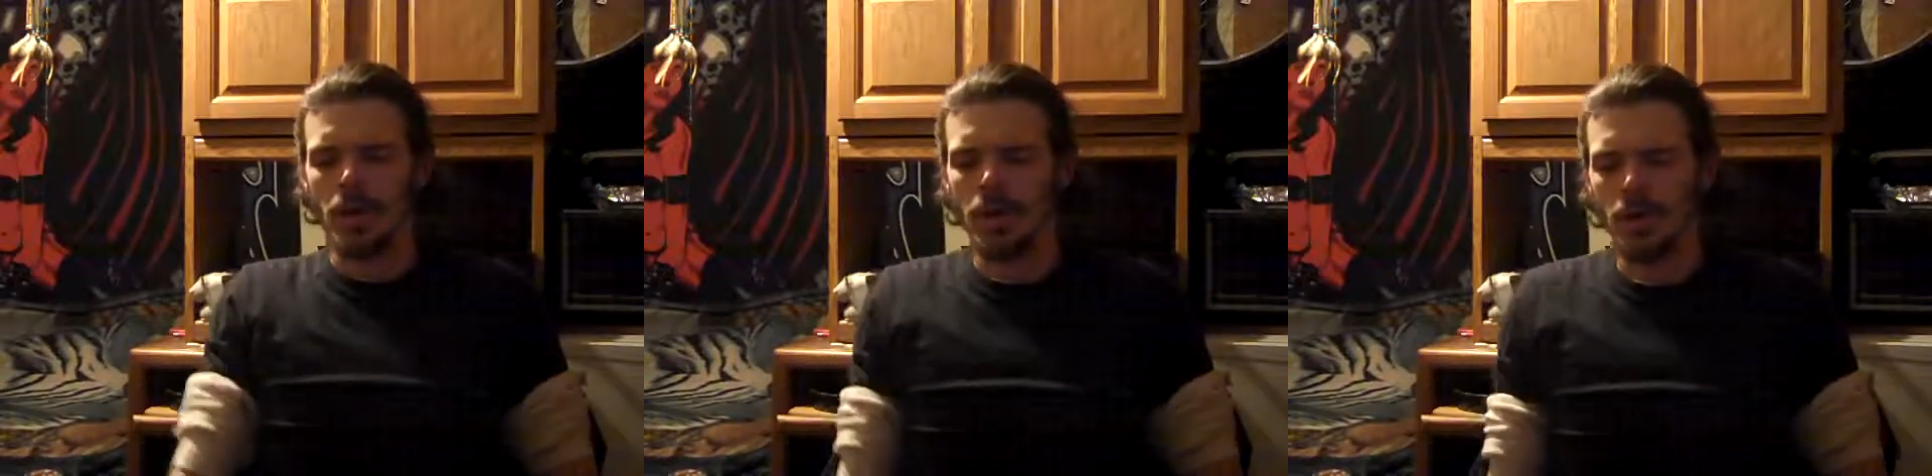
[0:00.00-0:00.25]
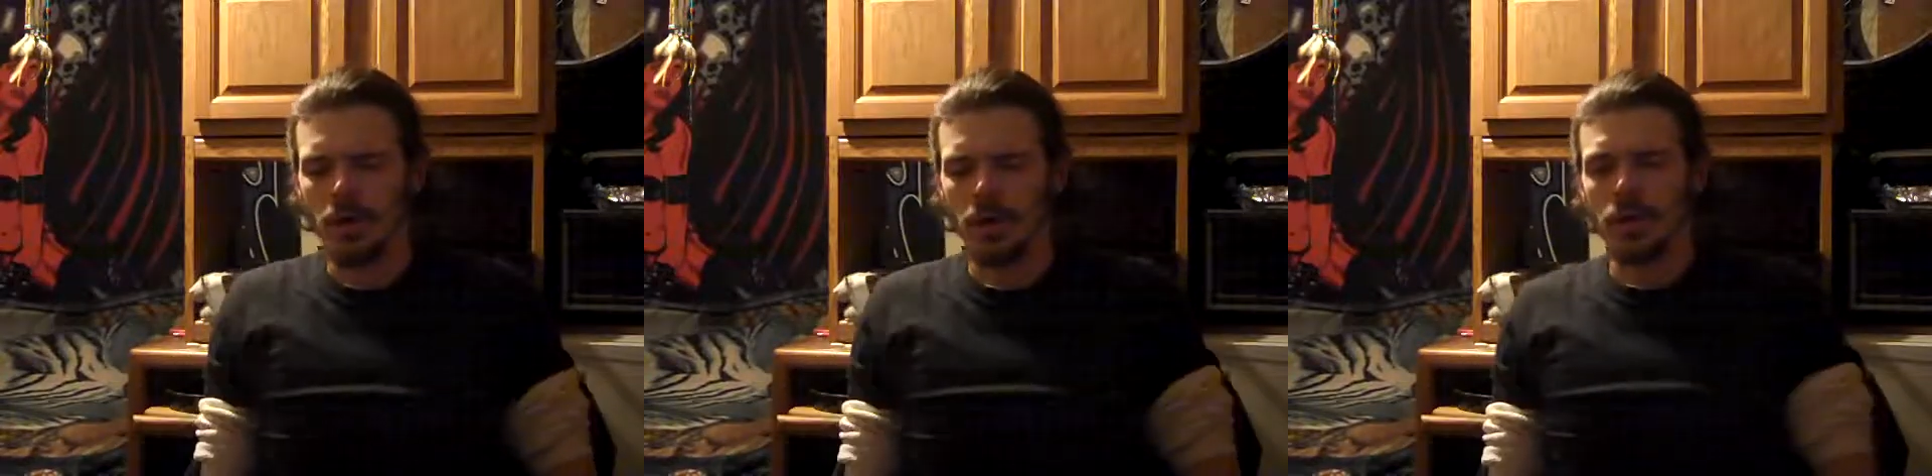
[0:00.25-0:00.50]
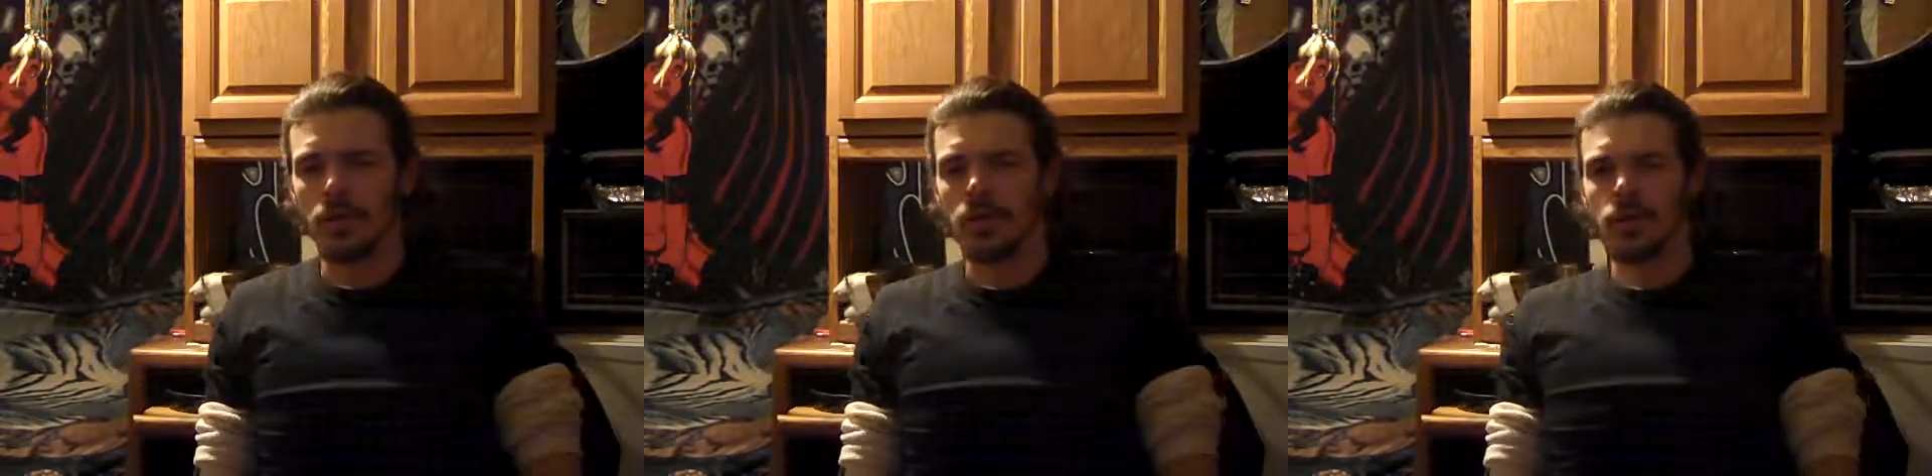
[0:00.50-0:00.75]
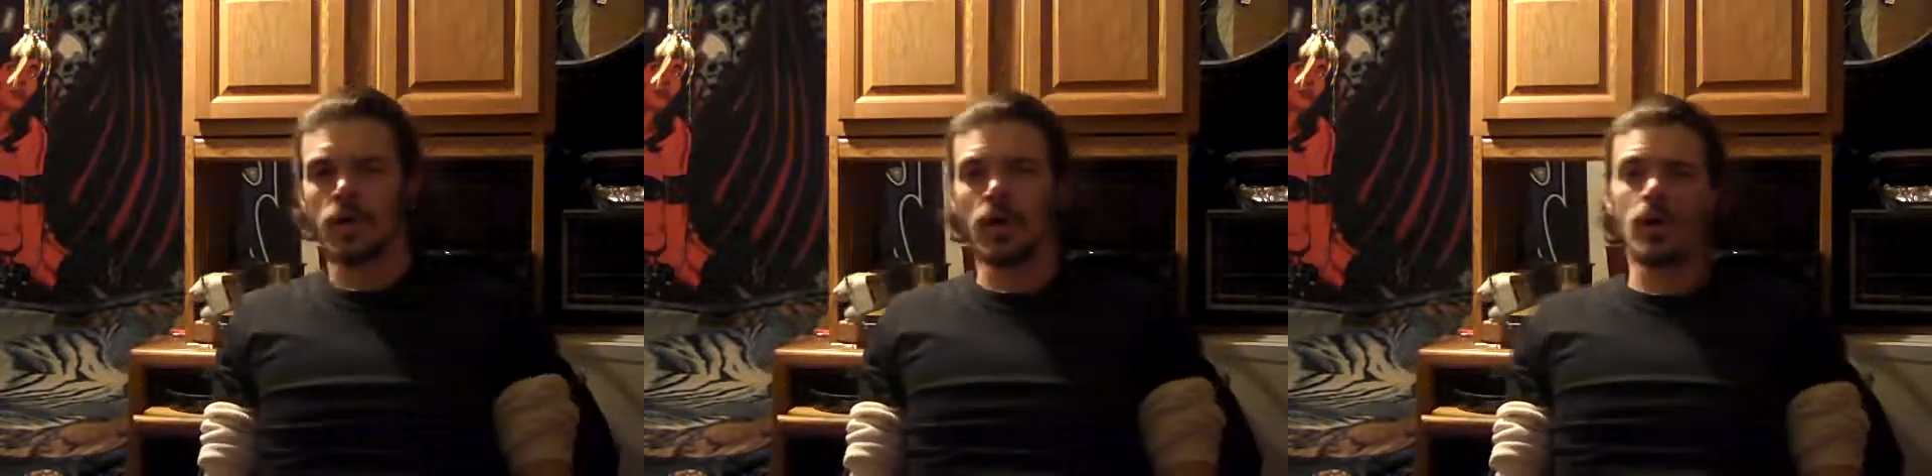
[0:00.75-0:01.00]

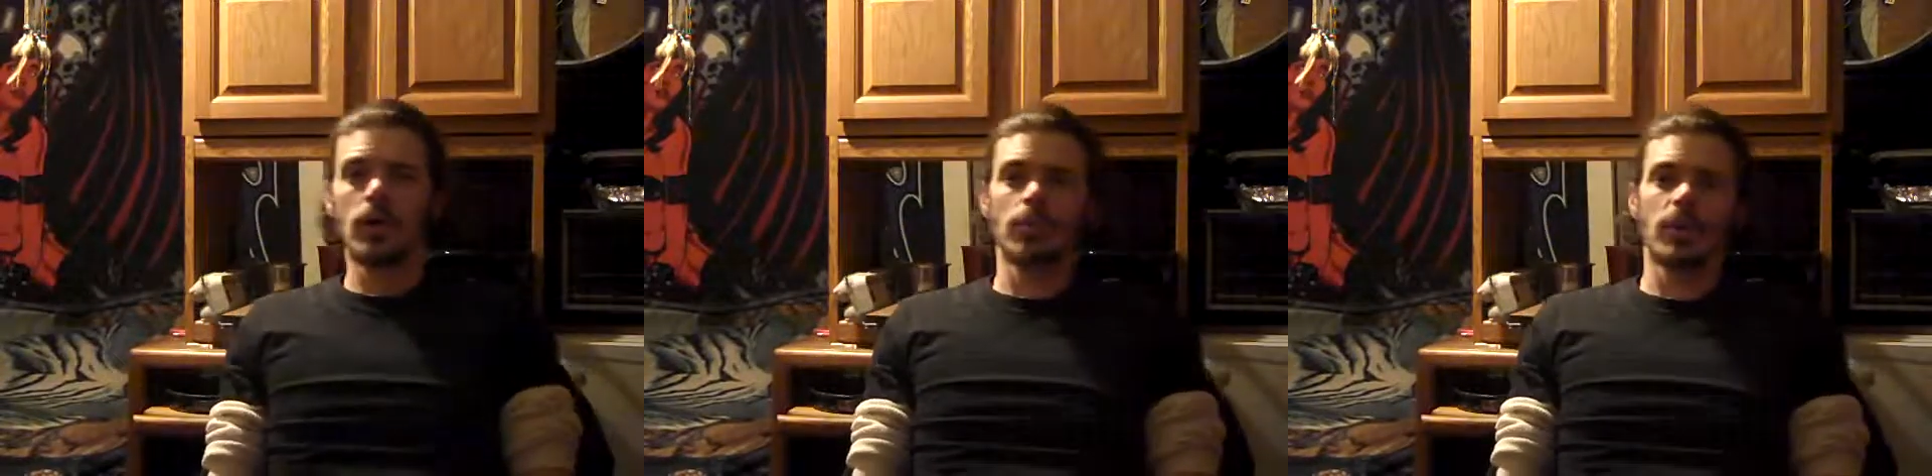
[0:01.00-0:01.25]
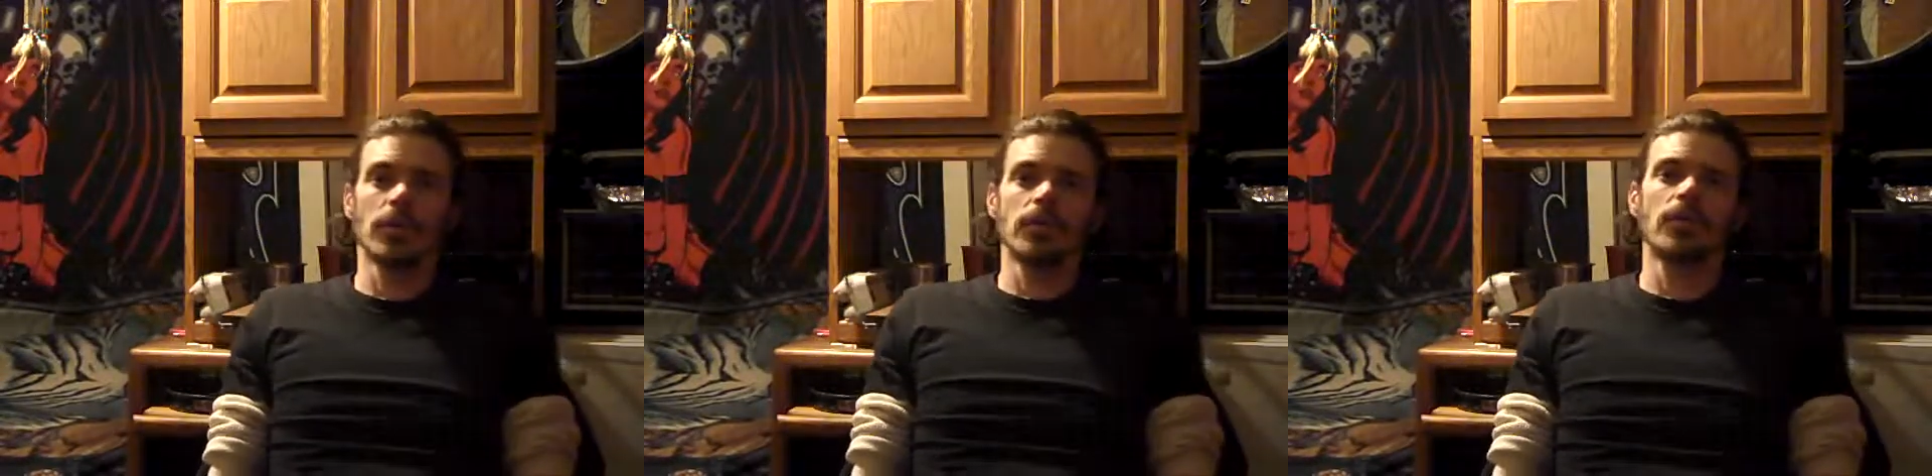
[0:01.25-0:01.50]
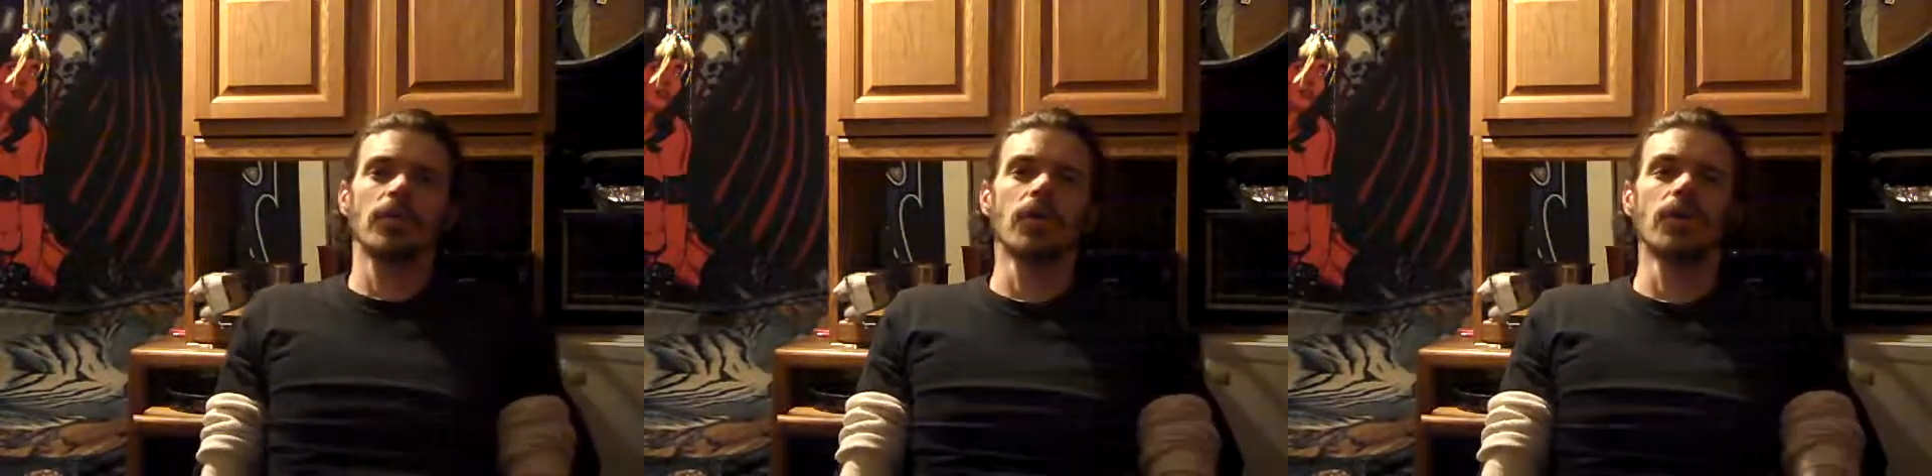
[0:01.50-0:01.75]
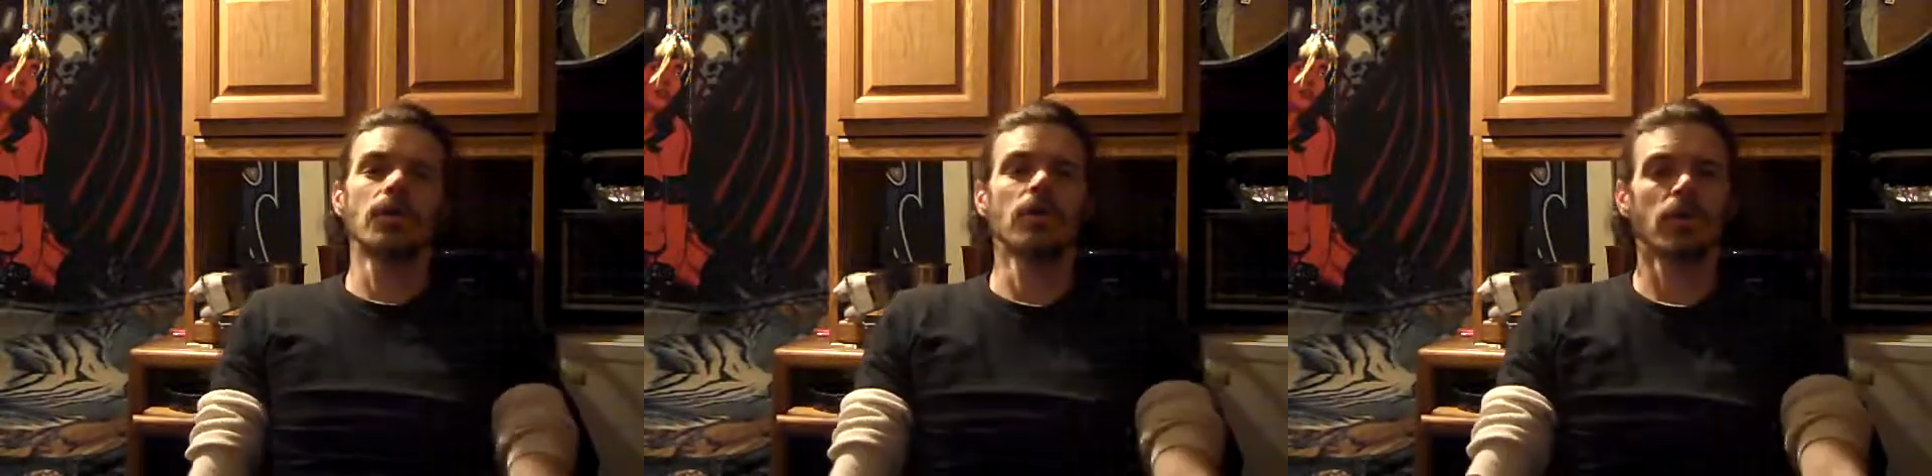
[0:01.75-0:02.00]
And uh, apparently,
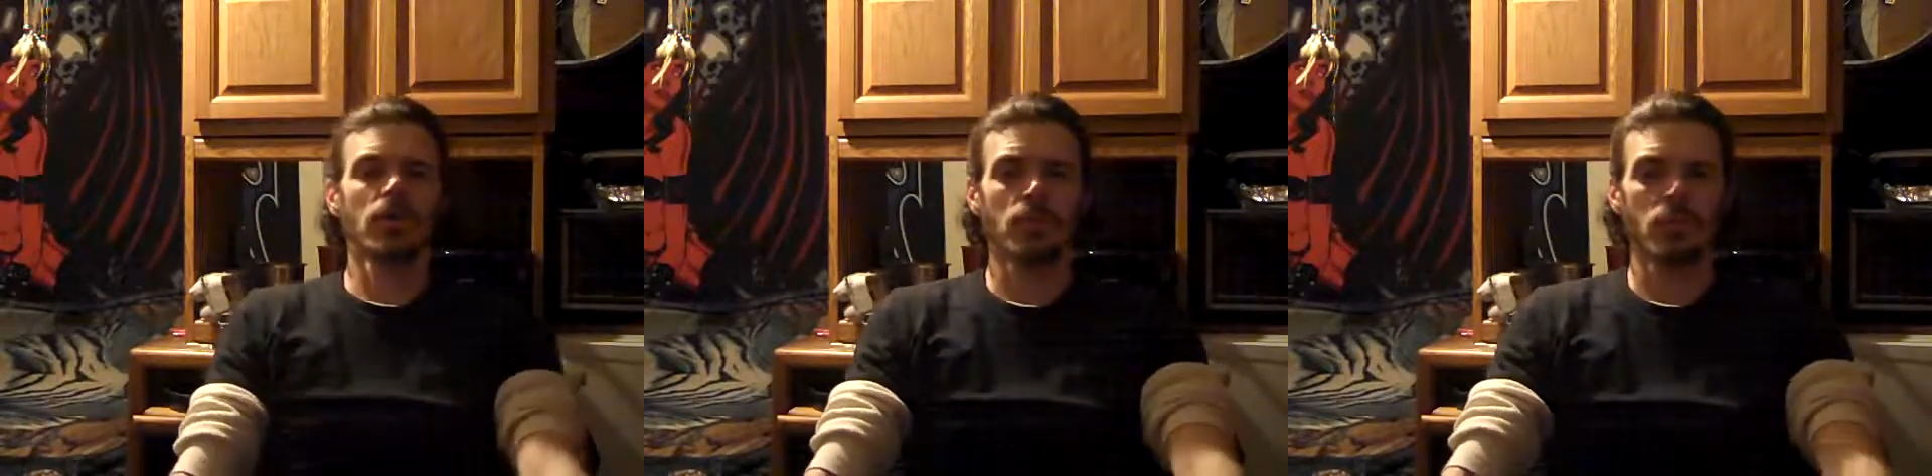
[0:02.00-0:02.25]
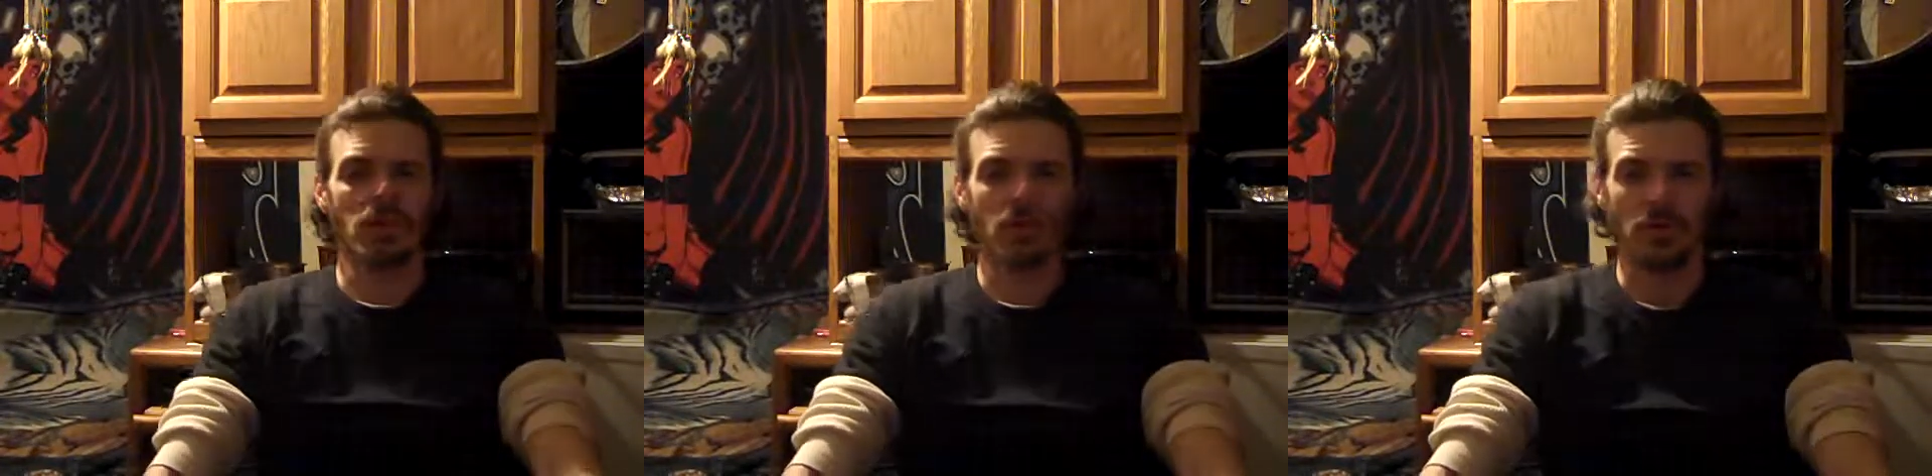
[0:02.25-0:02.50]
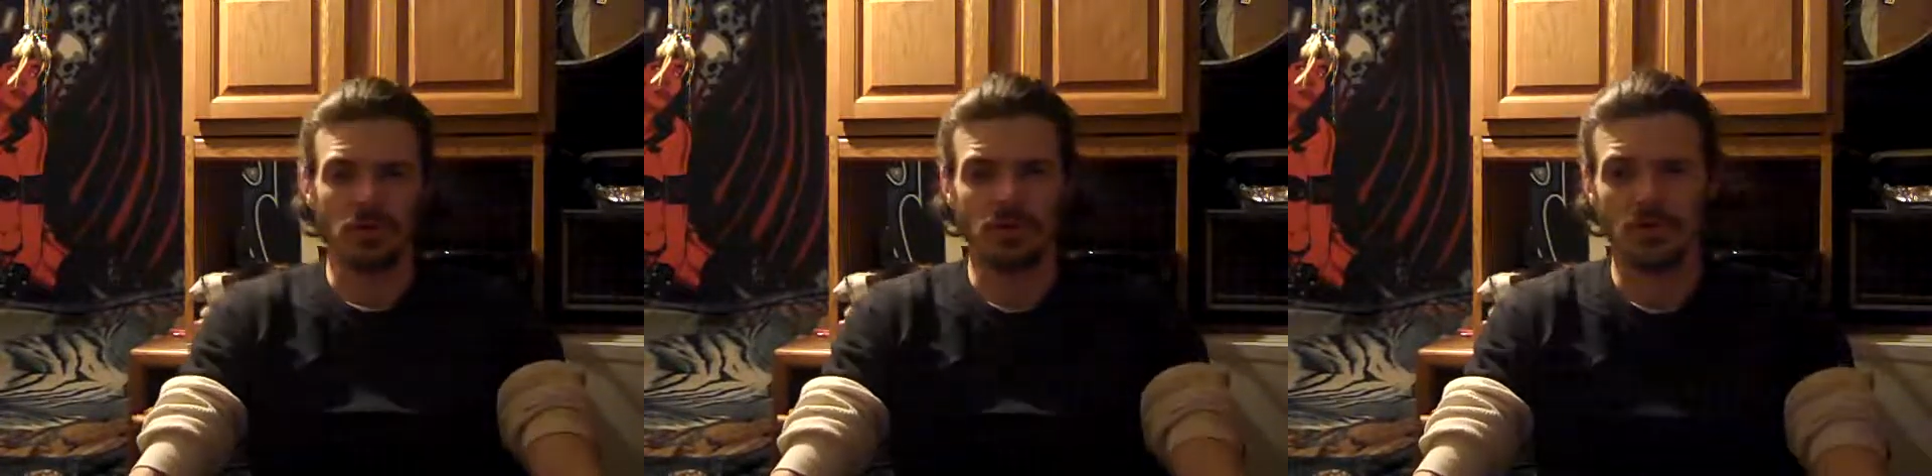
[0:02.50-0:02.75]
they didn't get the message,